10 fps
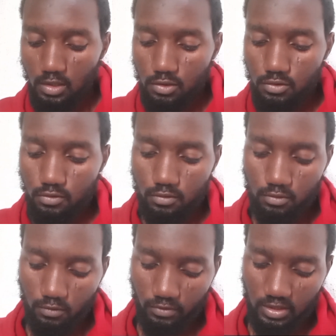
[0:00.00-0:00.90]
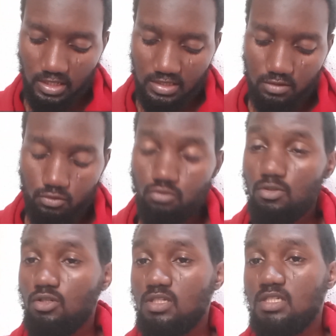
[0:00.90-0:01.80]
So don't forget that the two
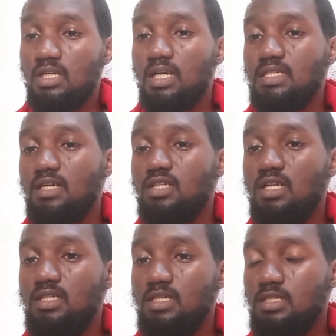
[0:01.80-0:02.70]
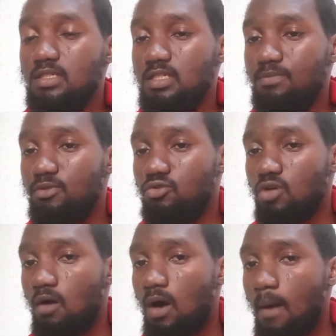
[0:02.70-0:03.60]
major things that has actually eaten deep into
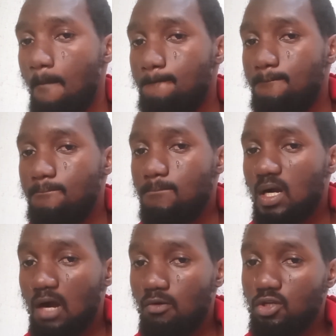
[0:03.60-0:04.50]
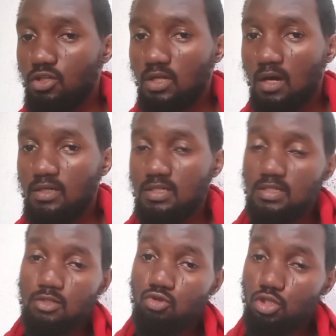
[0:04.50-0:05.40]
our calculation now is
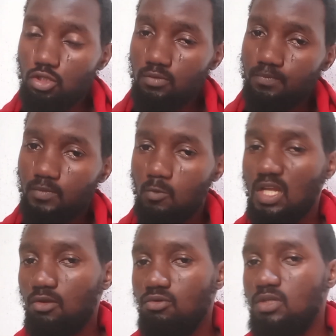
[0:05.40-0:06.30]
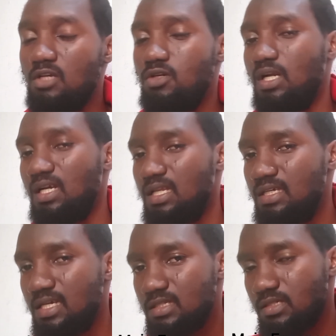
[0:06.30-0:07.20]
the tuition. Which I told you that you can actually
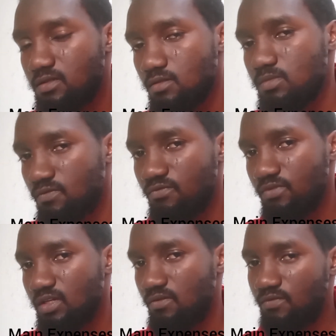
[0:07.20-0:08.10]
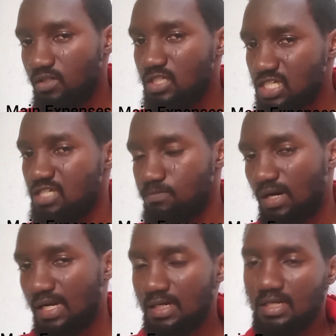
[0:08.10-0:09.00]
get something very, very
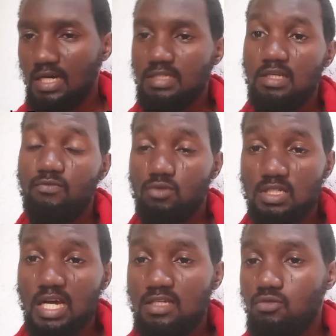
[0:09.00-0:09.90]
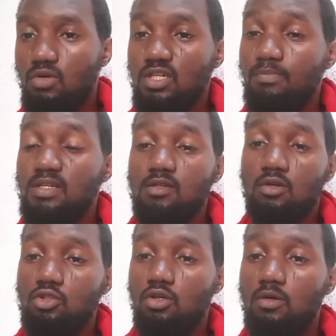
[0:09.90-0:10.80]
cheaper than that if you search well, depending
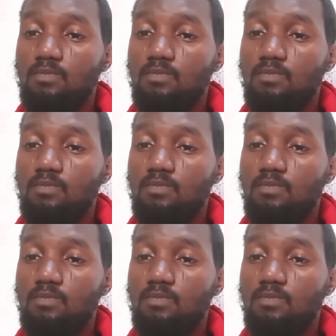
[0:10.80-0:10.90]
on your